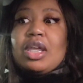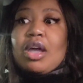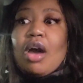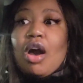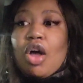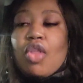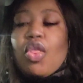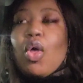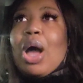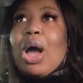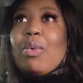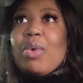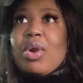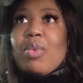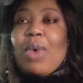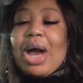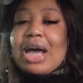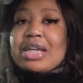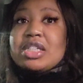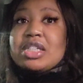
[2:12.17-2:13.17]
Although I
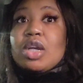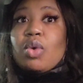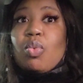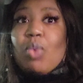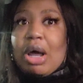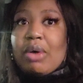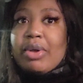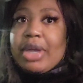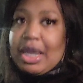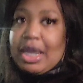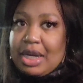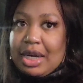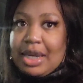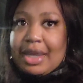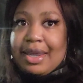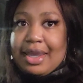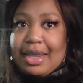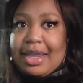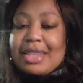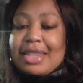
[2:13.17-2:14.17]
rewatched it while editing
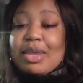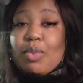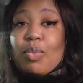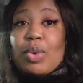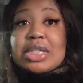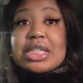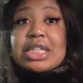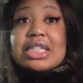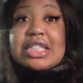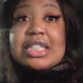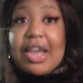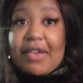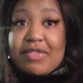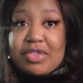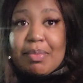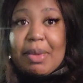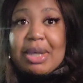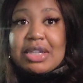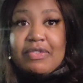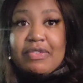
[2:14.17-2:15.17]
it. And then once it's saved to
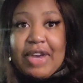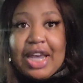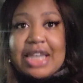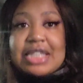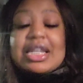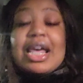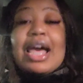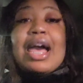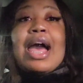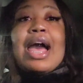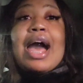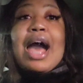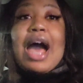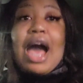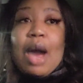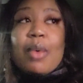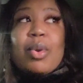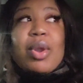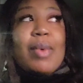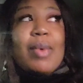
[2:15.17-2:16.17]
my device, I
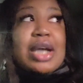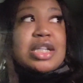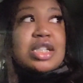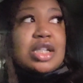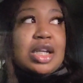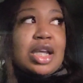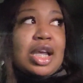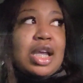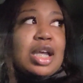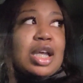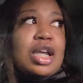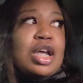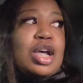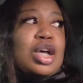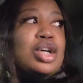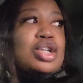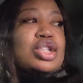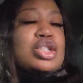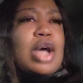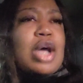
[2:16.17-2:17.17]
rewatch it again.
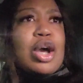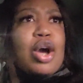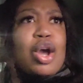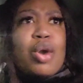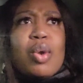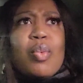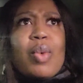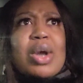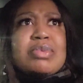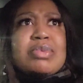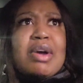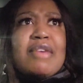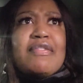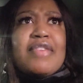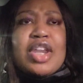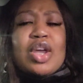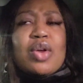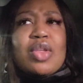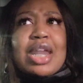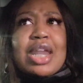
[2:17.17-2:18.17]
So I got to rewatch my
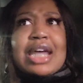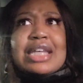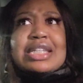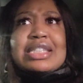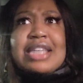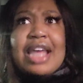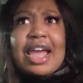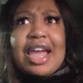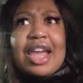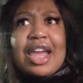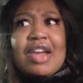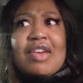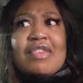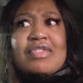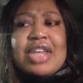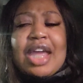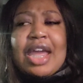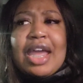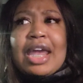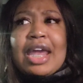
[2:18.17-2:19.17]
video that I saved.
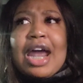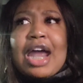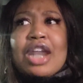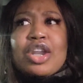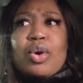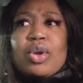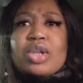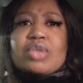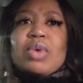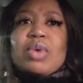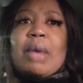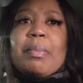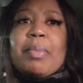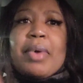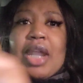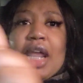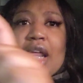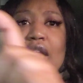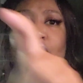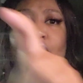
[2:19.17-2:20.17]
And I noticed when I
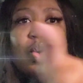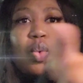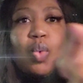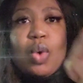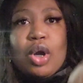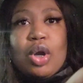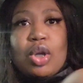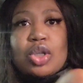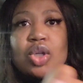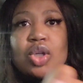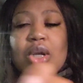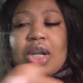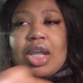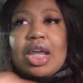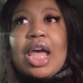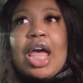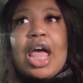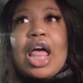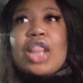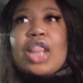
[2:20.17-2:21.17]
put like little words on it,
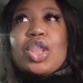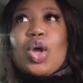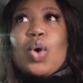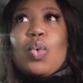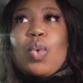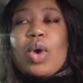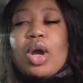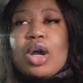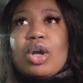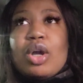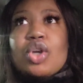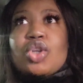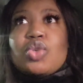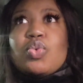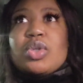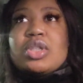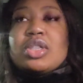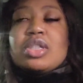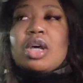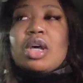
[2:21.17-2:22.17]
the words
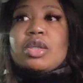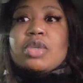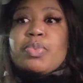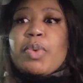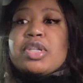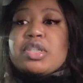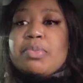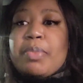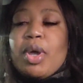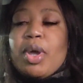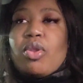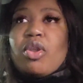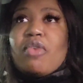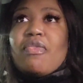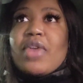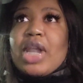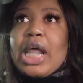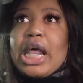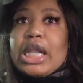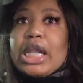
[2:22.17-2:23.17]
was supposed to be on there for
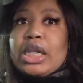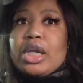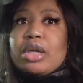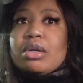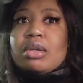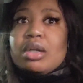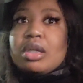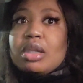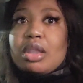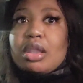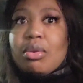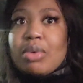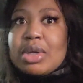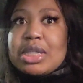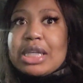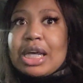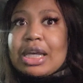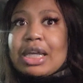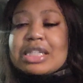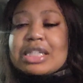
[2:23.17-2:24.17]
like literally 3
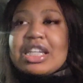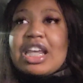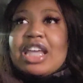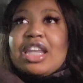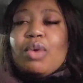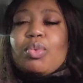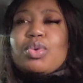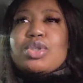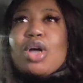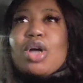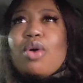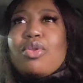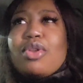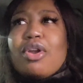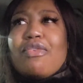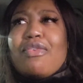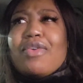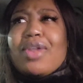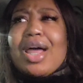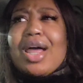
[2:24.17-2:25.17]
seconds. And it was on there
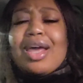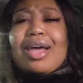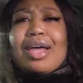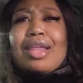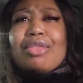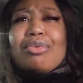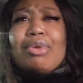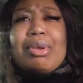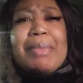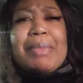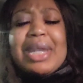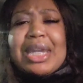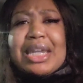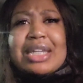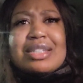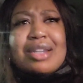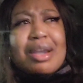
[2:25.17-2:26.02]
for like 3 minutes.